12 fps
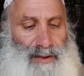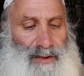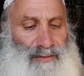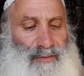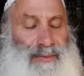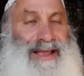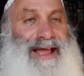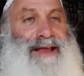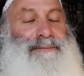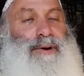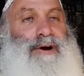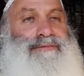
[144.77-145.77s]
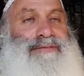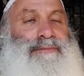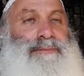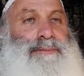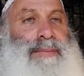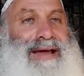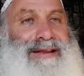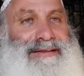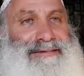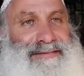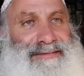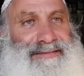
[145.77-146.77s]
So we had perfect
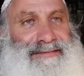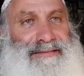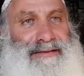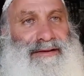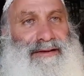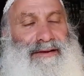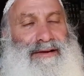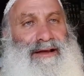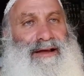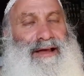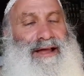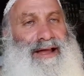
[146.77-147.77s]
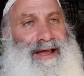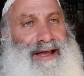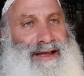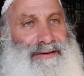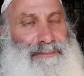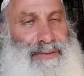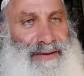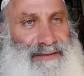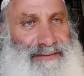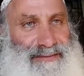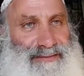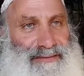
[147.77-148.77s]
balance and
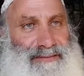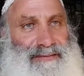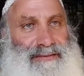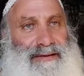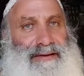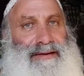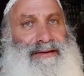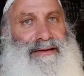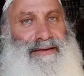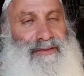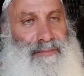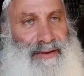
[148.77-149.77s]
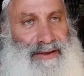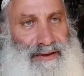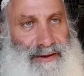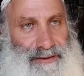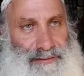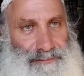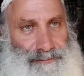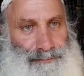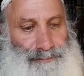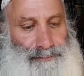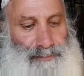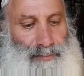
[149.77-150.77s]
peace in the beginning.
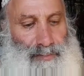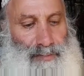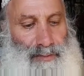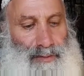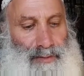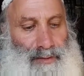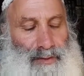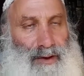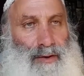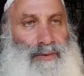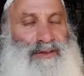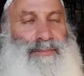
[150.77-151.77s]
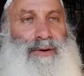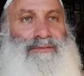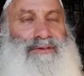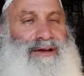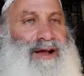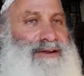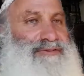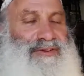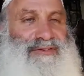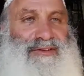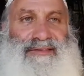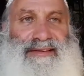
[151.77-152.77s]
We spoke to God
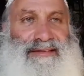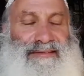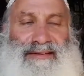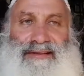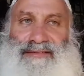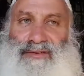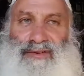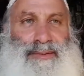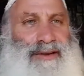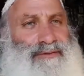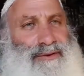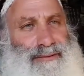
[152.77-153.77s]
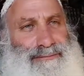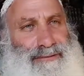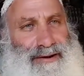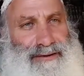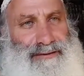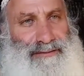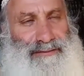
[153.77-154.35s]
just as easily as you speak to your friend.